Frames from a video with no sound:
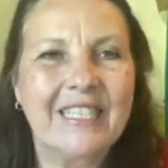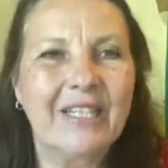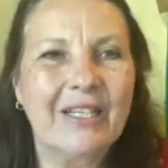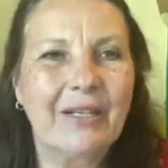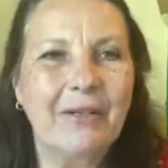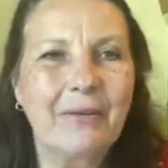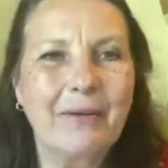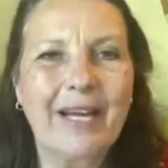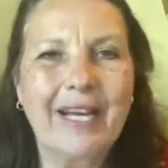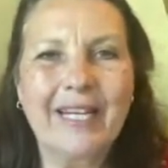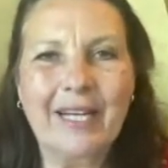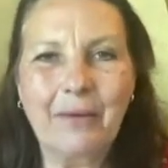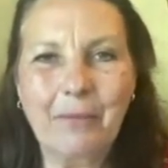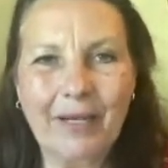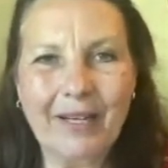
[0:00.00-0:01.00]
All right.
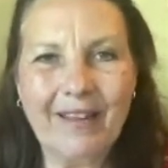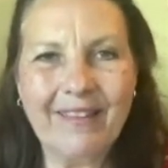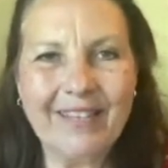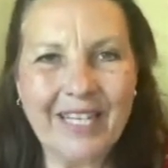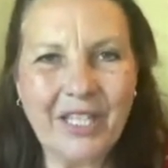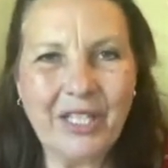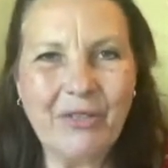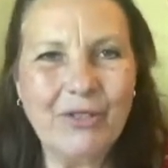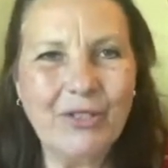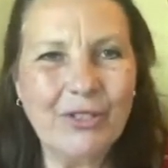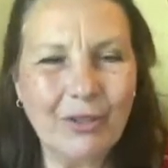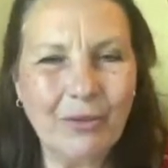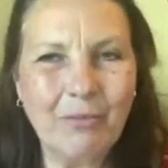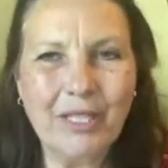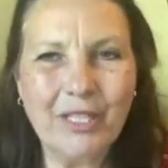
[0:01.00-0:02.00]
I want to thank you
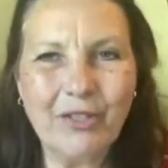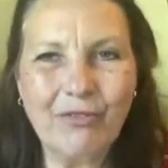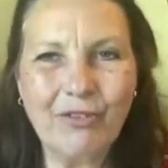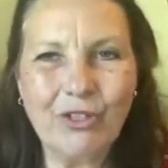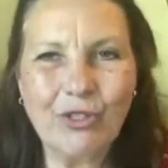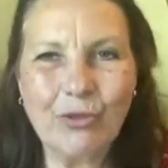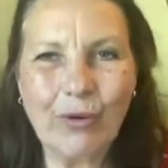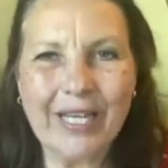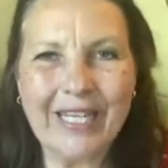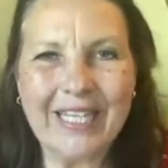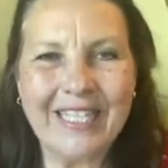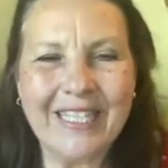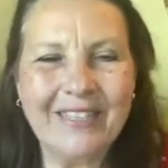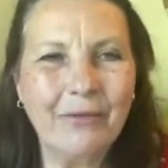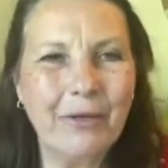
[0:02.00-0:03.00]
so much for
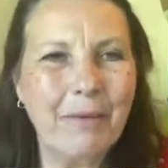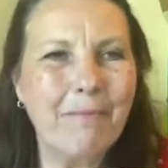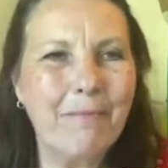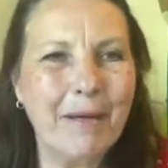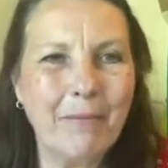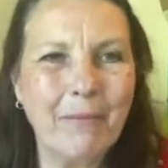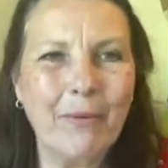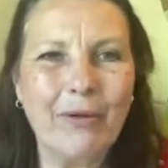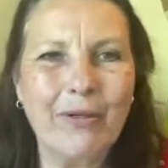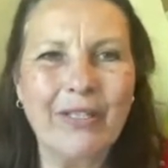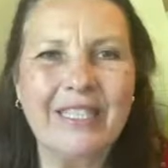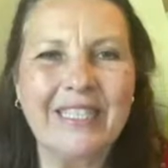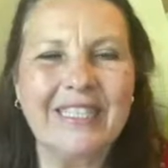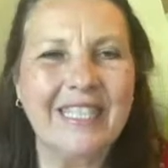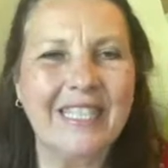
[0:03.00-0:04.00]
joining. Remember,
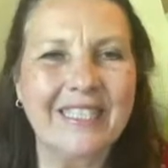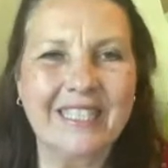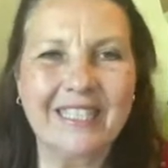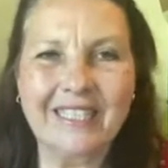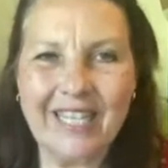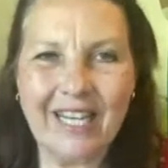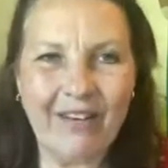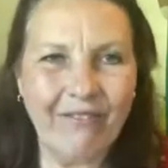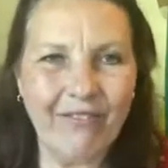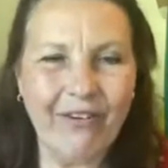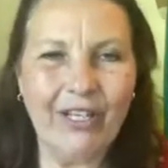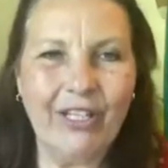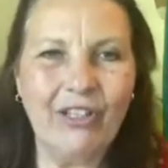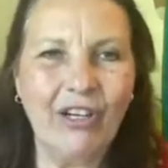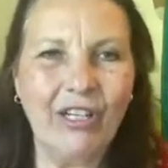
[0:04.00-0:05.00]
it doesn't take
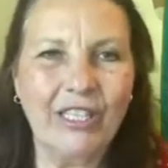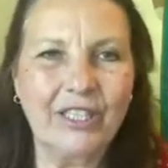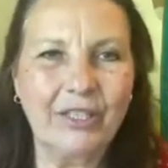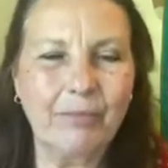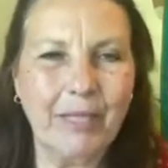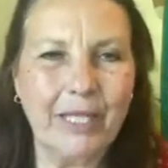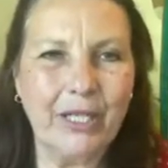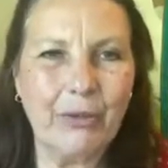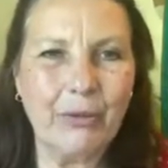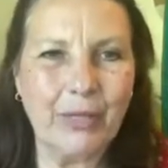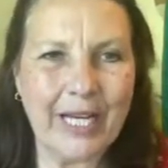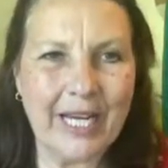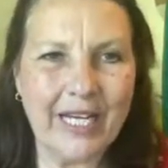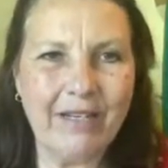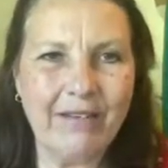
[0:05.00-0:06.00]
very long to be
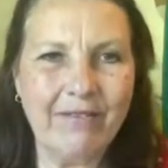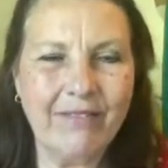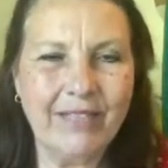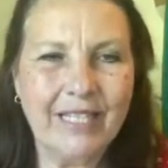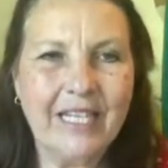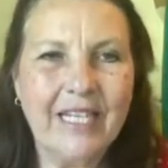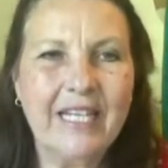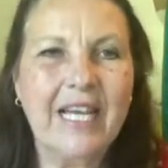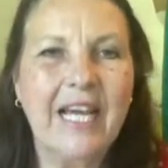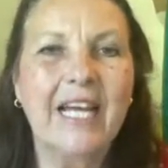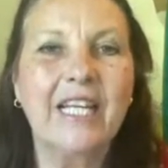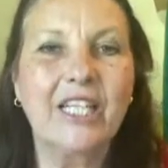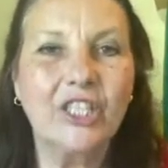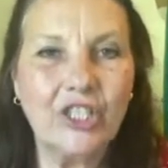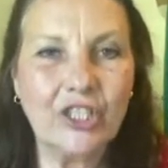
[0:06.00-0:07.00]
creative, and
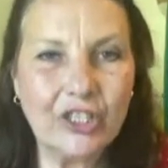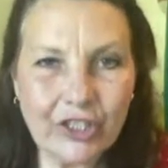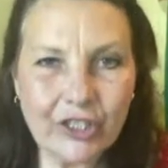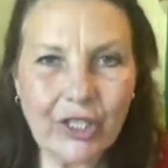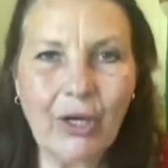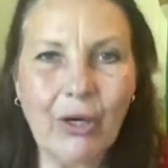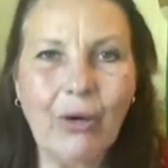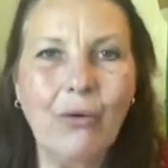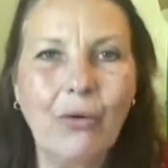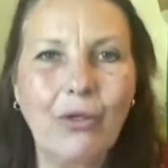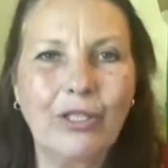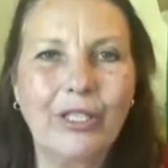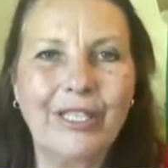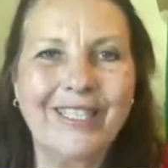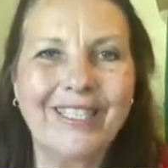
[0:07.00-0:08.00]
it's so
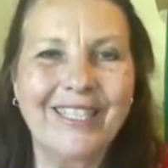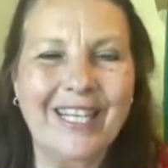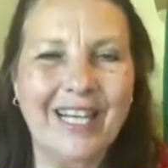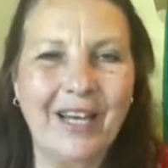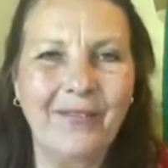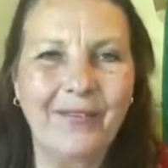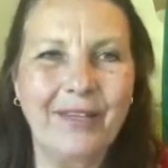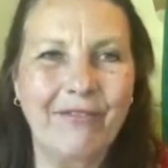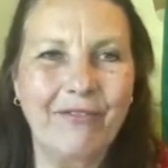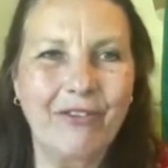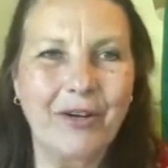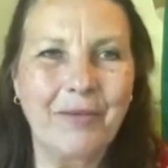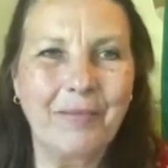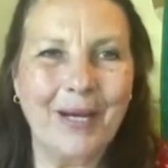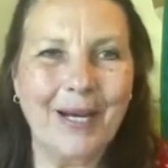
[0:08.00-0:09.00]
good and healthy for
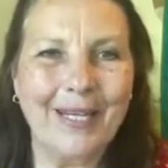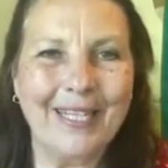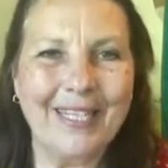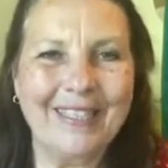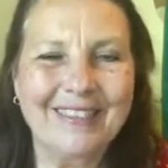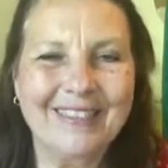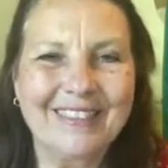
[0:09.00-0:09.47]
our body.